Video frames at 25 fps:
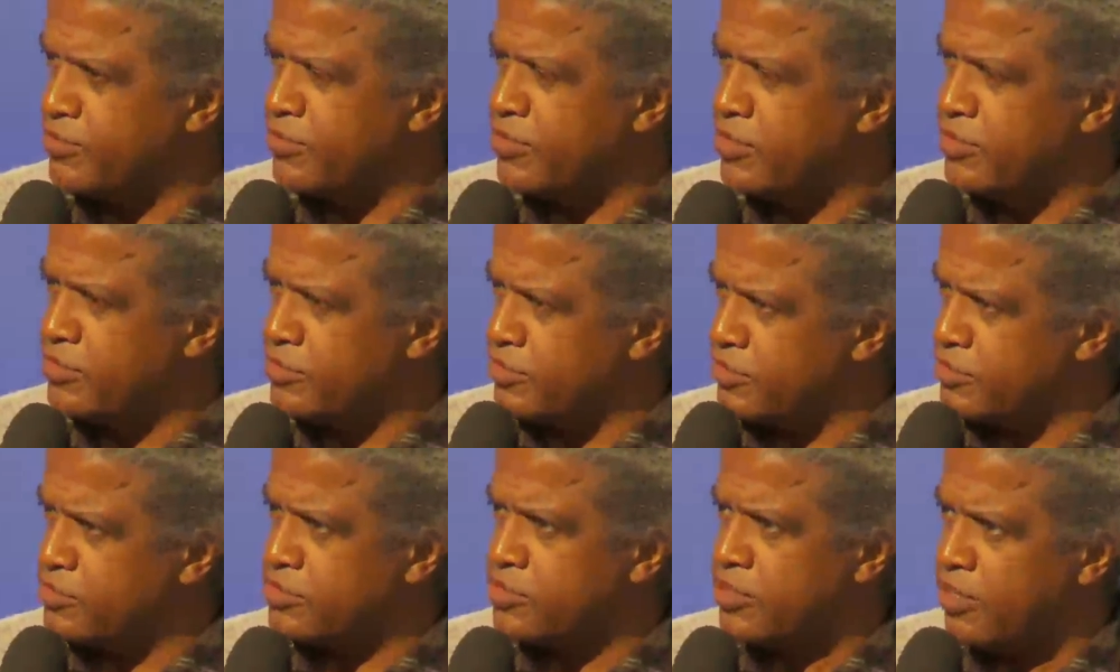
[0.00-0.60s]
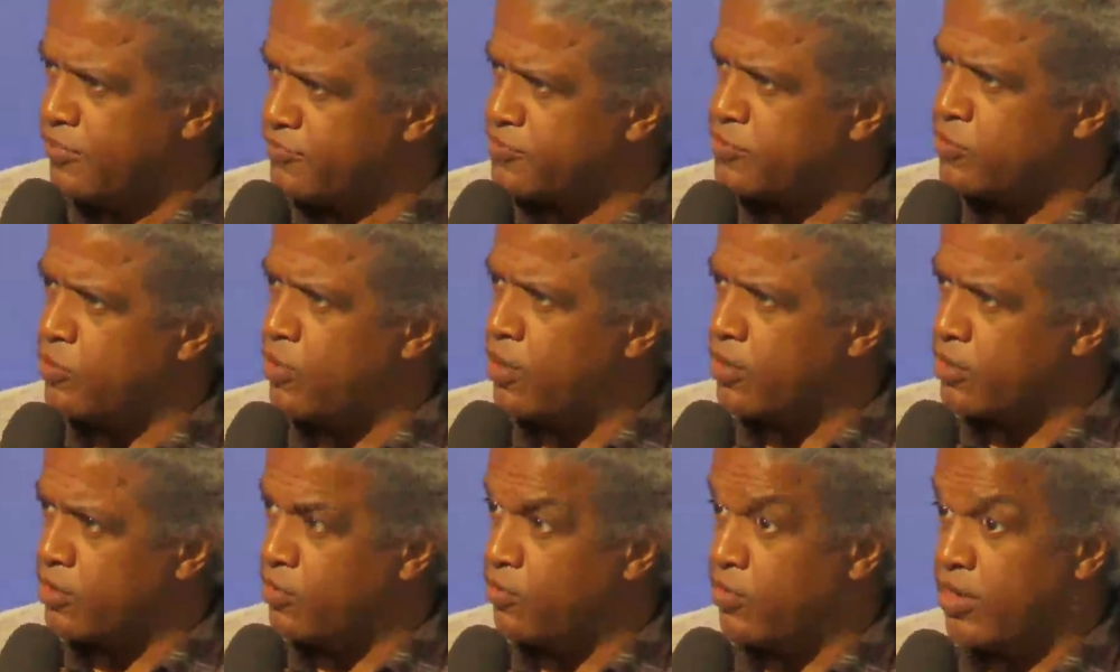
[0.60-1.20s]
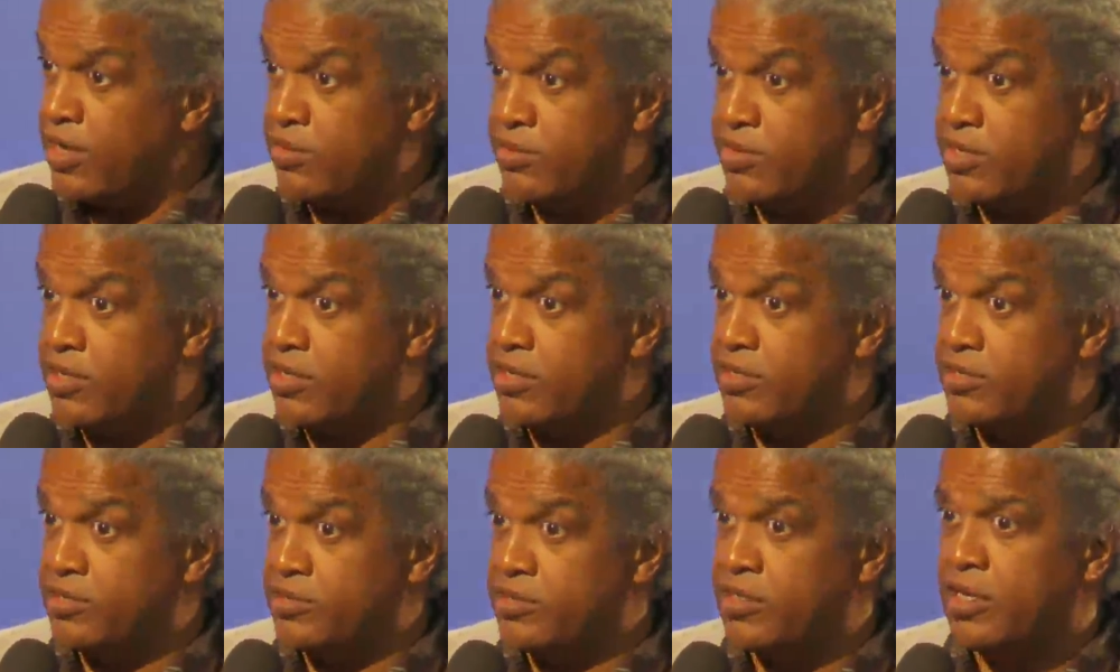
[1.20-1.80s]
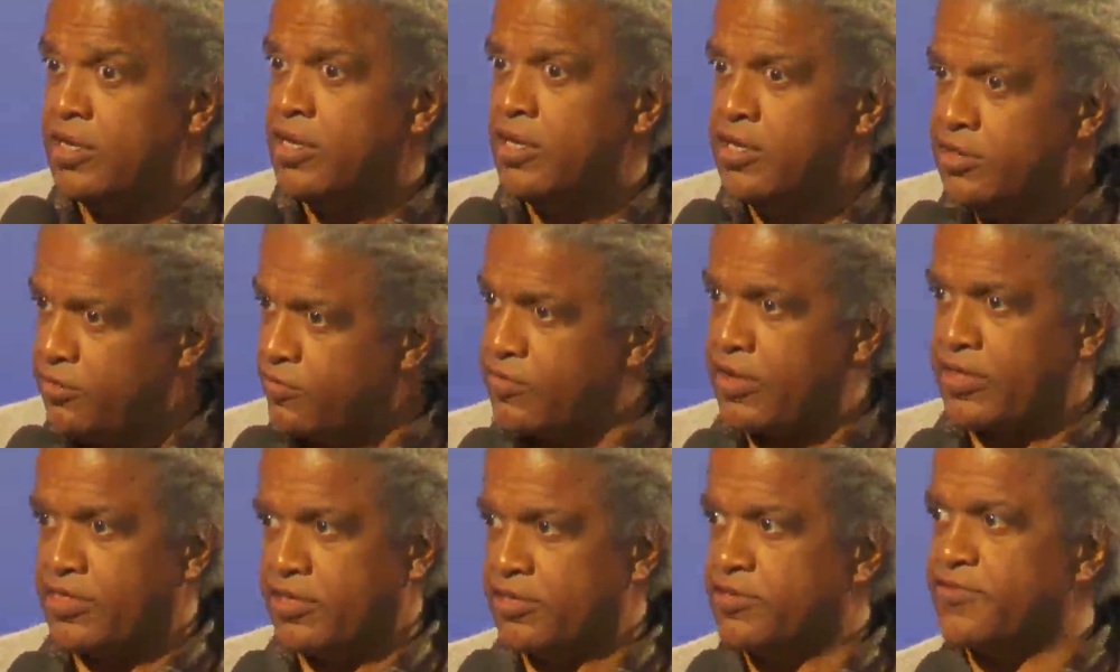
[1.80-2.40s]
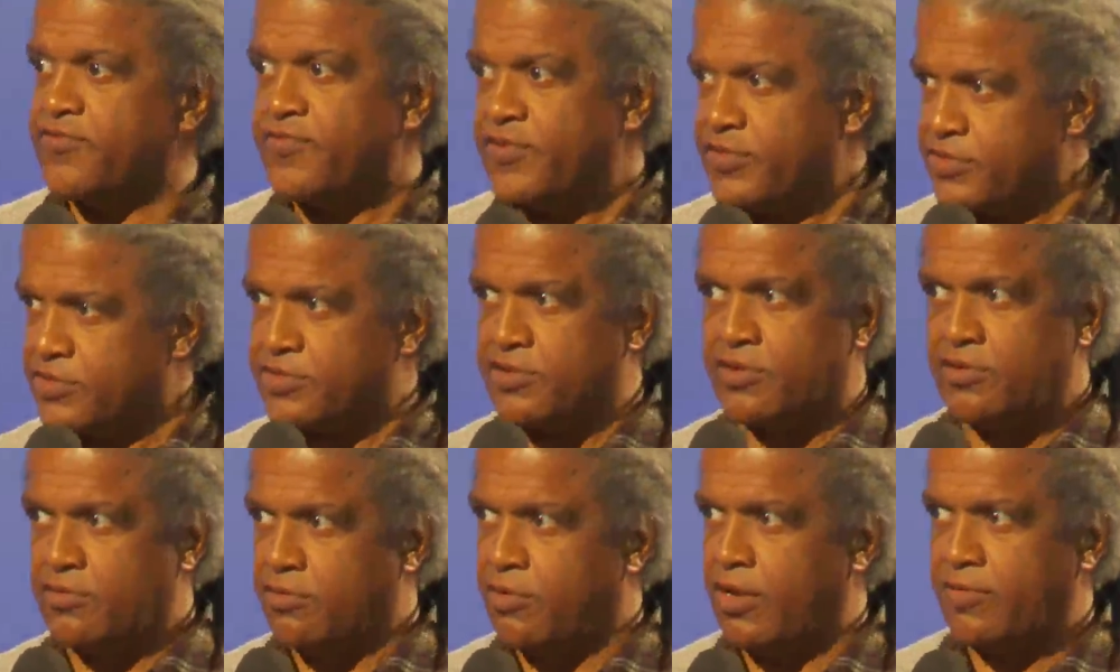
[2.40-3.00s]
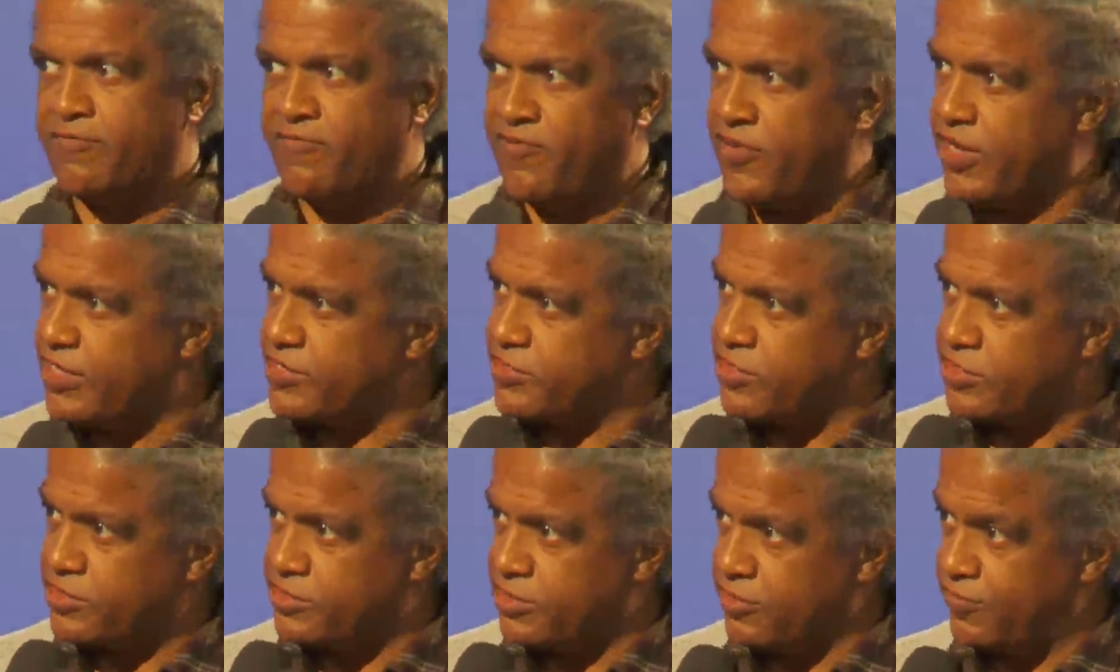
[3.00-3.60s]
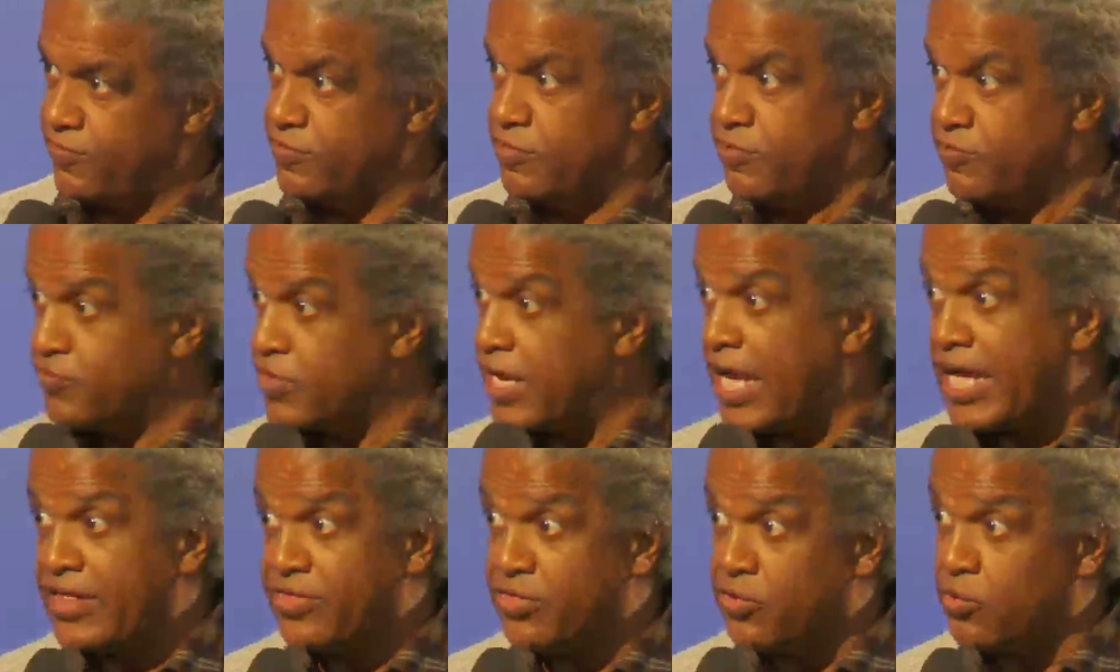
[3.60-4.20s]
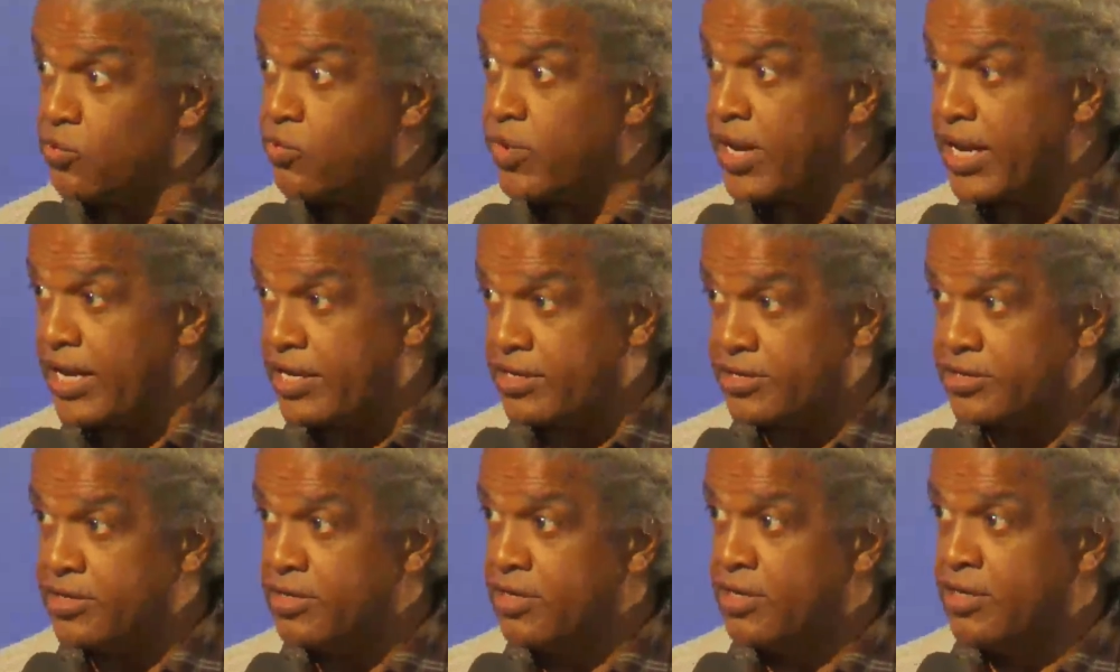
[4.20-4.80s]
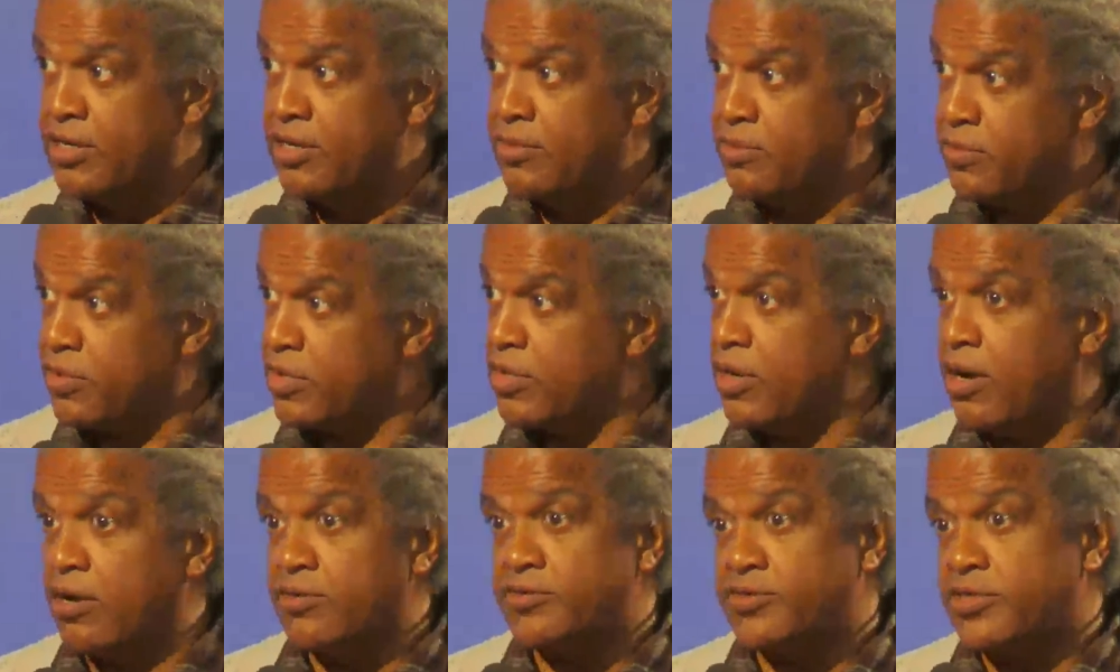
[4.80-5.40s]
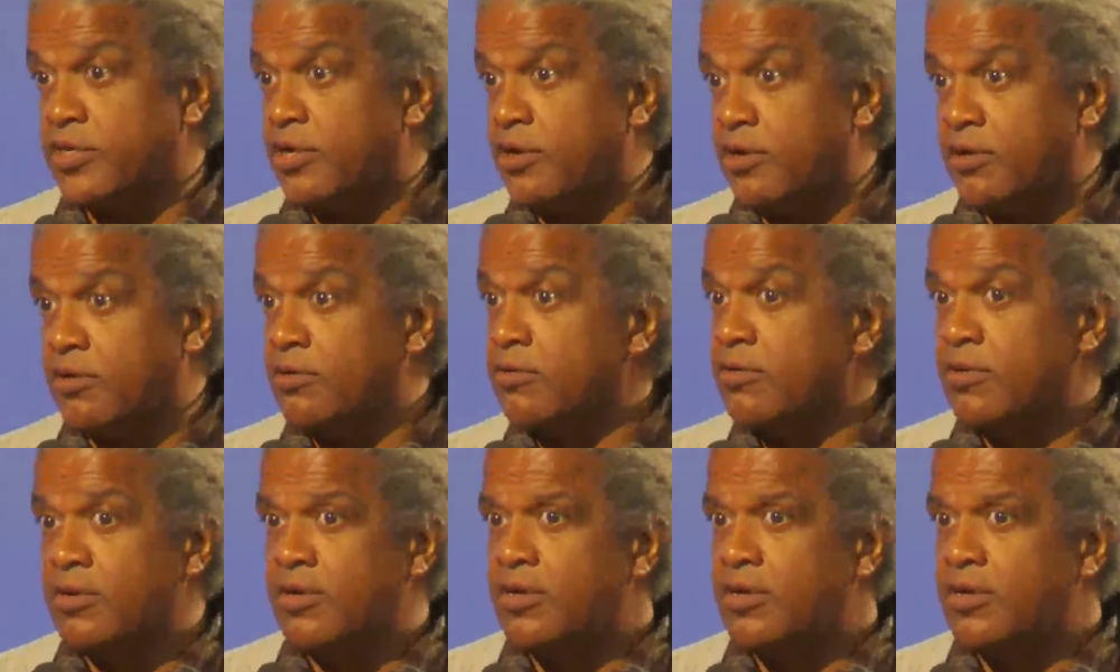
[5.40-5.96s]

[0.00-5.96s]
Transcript: I mean, is it tough to walk away because you got this physical vestige of you've gained the weight? Yeah. But also,